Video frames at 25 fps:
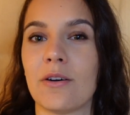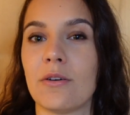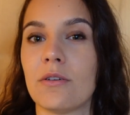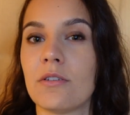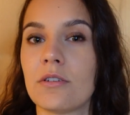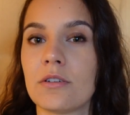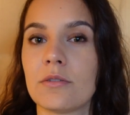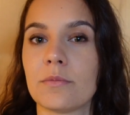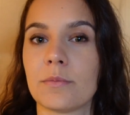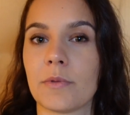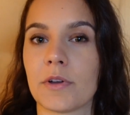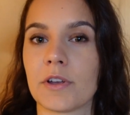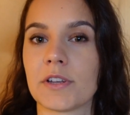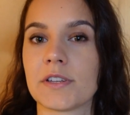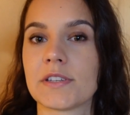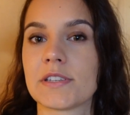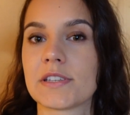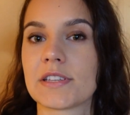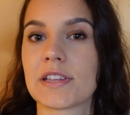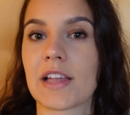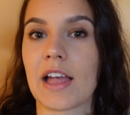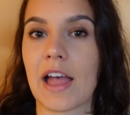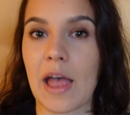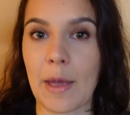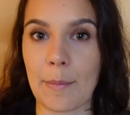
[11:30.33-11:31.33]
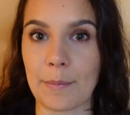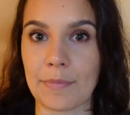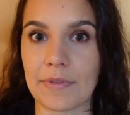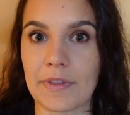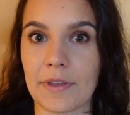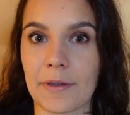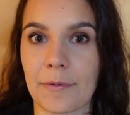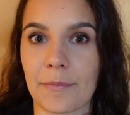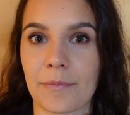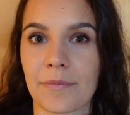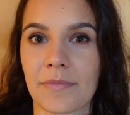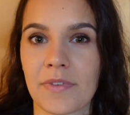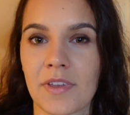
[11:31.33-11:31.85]
almost
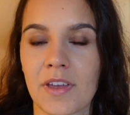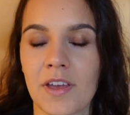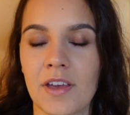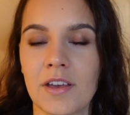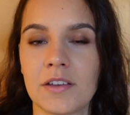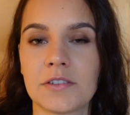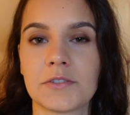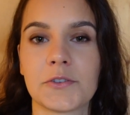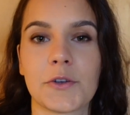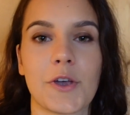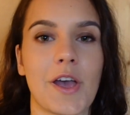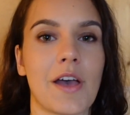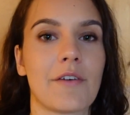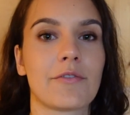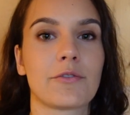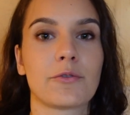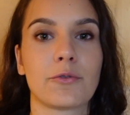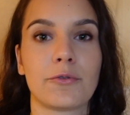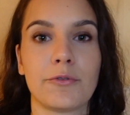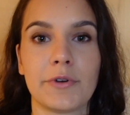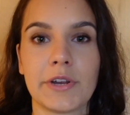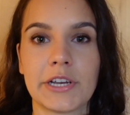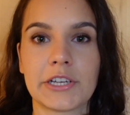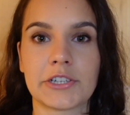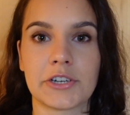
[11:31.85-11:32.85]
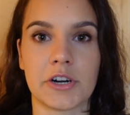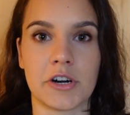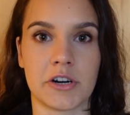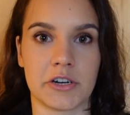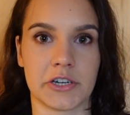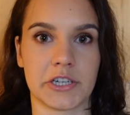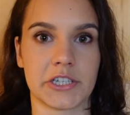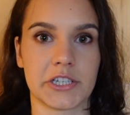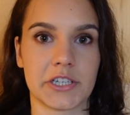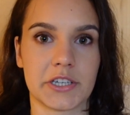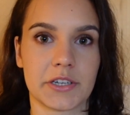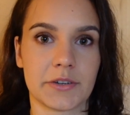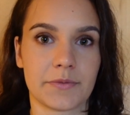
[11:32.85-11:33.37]
empty. So you have to
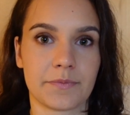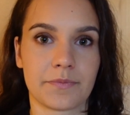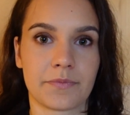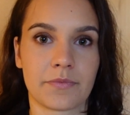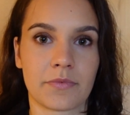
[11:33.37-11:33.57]
recharge it.